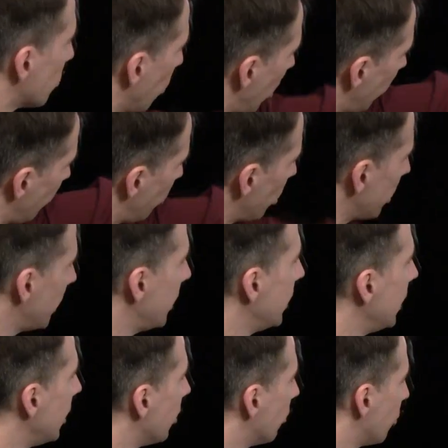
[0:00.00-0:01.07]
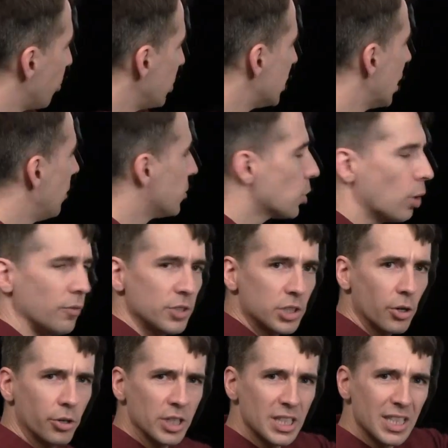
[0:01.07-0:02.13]
twelve, put it in here. three times twelve is
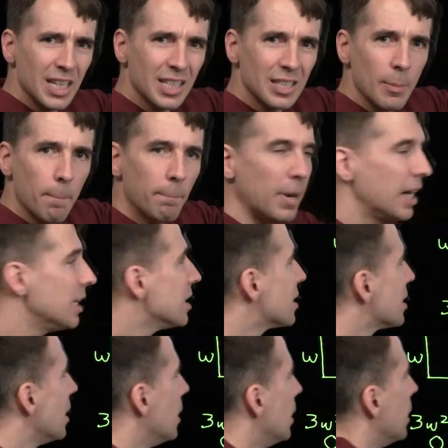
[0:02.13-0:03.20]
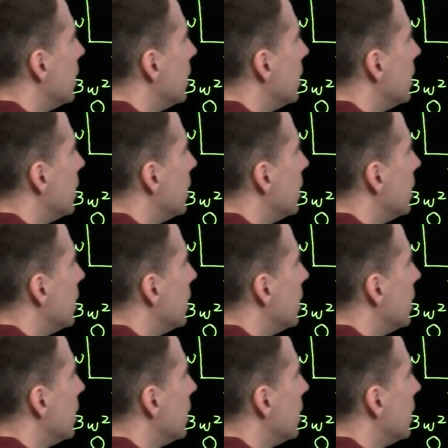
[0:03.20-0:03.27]
thirty-six, minus